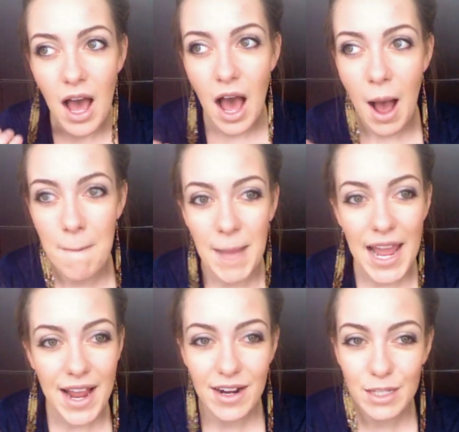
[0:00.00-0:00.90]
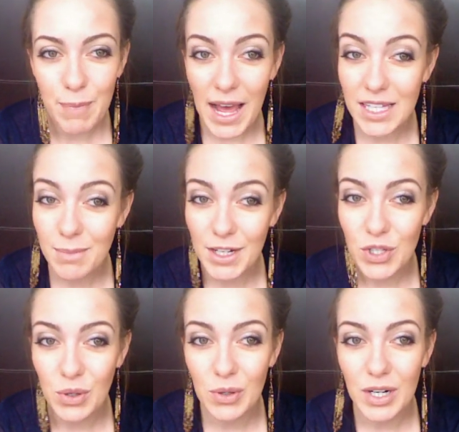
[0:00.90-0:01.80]
My hair is past my
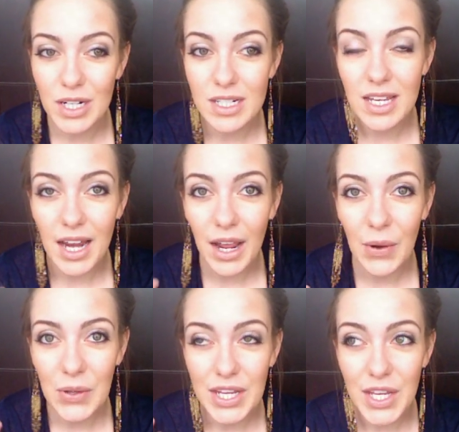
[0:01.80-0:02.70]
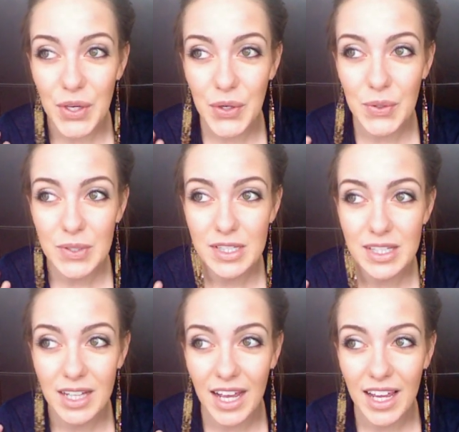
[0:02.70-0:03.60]
shoulders, and I only use
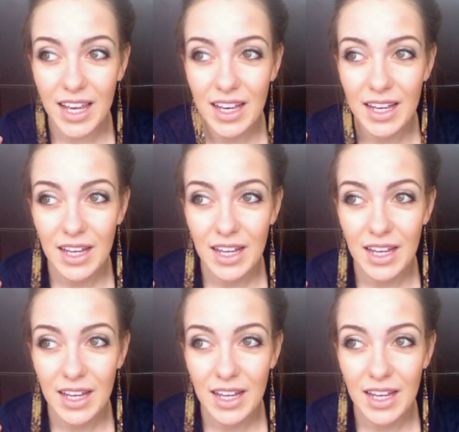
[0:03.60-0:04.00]
like